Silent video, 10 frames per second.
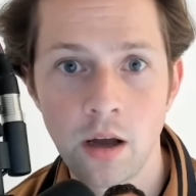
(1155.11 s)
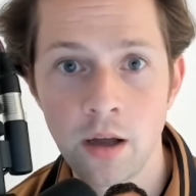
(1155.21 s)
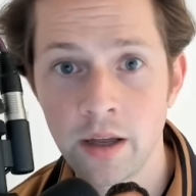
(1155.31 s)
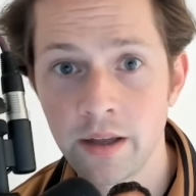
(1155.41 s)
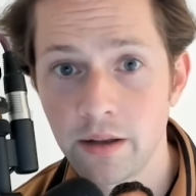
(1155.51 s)

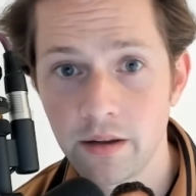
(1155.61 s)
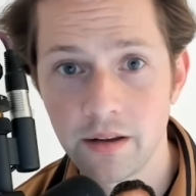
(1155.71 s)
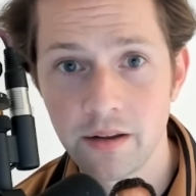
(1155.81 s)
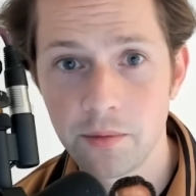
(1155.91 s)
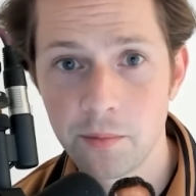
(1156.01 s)
I
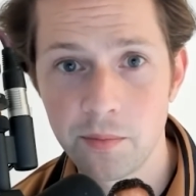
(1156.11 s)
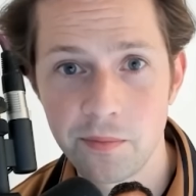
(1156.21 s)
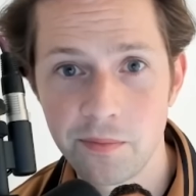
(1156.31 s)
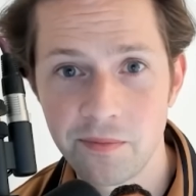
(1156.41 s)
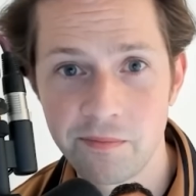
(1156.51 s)

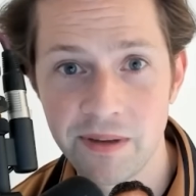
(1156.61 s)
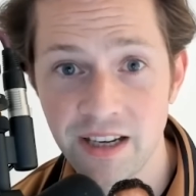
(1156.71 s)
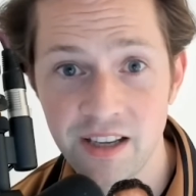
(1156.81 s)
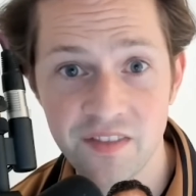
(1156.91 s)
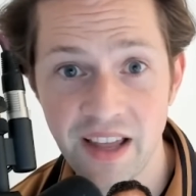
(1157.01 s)

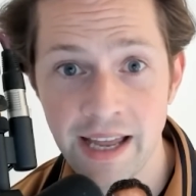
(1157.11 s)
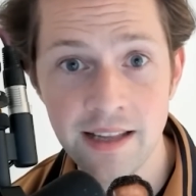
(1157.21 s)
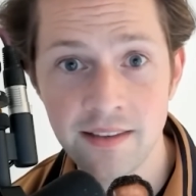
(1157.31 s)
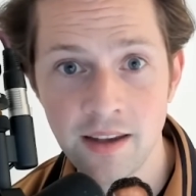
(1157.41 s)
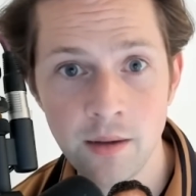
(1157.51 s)
believe that
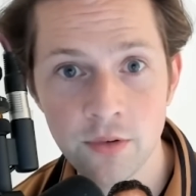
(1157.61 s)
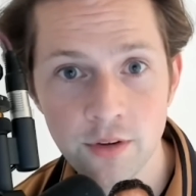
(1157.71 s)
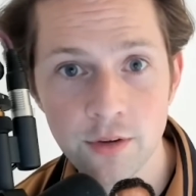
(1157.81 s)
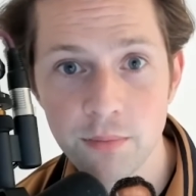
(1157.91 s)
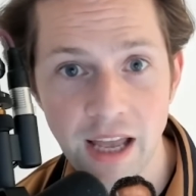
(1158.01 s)
any team
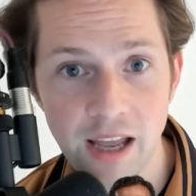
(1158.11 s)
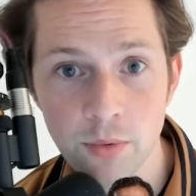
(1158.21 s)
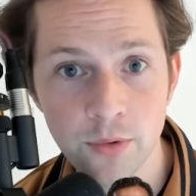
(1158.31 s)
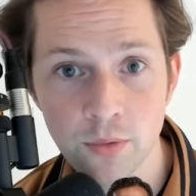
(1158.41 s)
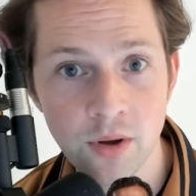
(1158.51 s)
should be
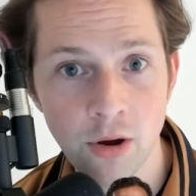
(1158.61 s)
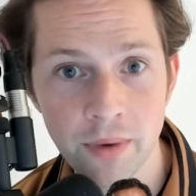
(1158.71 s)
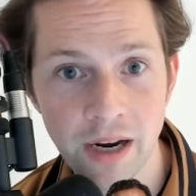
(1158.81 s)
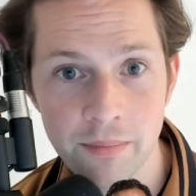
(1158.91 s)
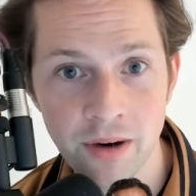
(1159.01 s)
able to
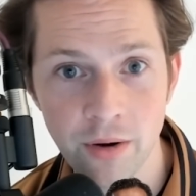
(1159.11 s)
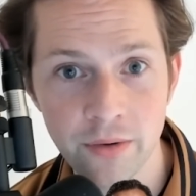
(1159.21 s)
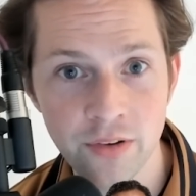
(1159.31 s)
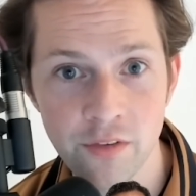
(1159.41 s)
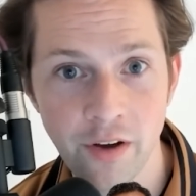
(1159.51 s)
accommodate Bernardo
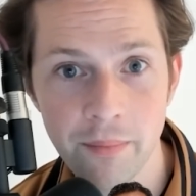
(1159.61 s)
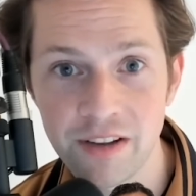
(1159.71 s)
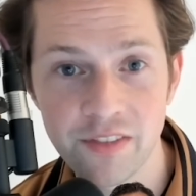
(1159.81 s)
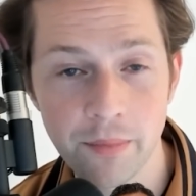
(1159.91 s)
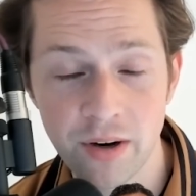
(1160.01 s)
Silva. I
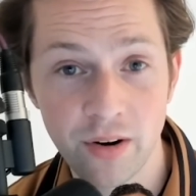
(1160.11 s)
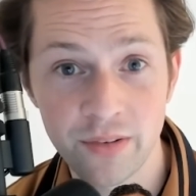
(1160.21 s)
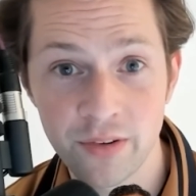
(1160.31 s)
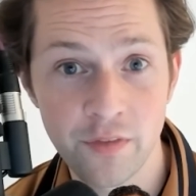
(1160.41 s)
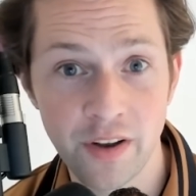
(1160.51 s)
believe that Bernardo
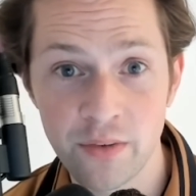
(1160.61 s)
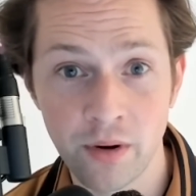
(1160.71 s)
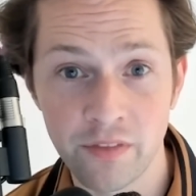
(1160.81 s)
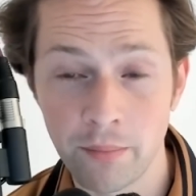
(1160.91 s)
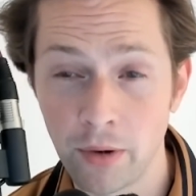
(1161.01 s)
Silva is
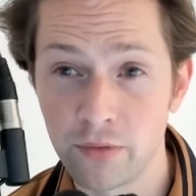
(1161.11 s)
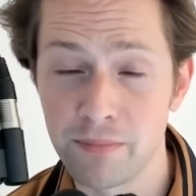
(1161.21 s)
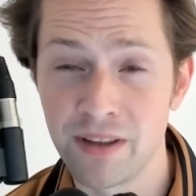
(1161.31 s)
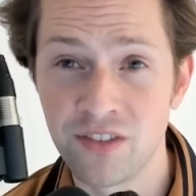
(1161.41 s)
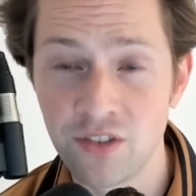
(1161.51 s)
one of the most
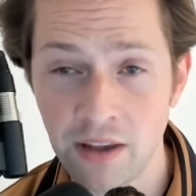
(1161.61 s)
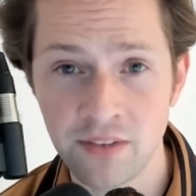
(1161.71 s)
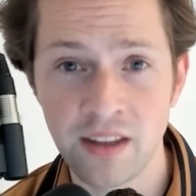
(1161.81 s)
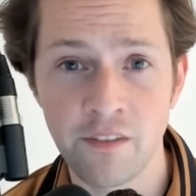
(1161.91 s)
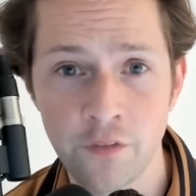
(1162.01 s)

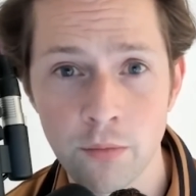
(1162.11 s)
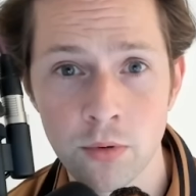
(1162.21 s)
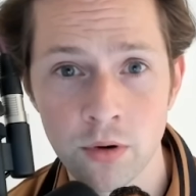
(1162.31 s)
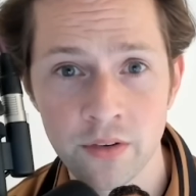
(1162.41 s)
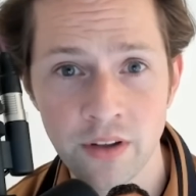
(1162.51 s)
majestic
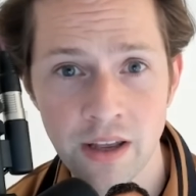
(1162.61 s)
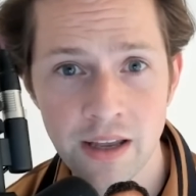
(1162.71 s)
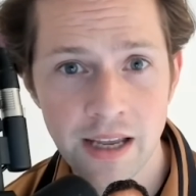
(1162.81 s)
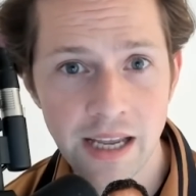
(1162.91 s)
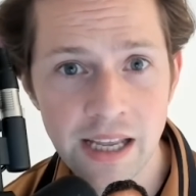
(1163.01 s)
footballers
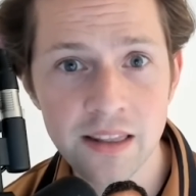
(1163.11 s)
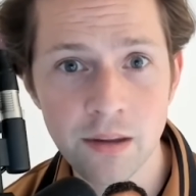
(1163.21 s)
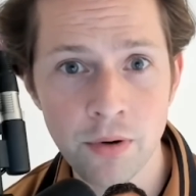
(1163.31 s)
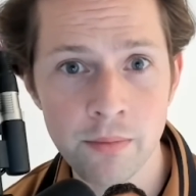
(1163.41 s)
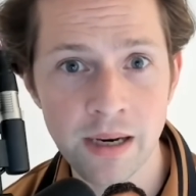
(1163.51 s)
in the
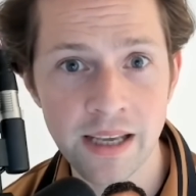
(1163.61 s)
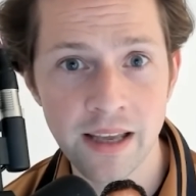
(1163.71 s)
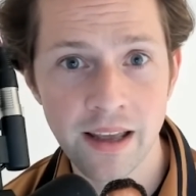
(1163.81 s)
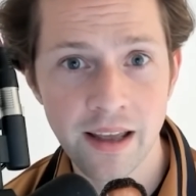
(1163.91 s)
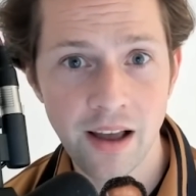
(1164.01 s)
Premier League.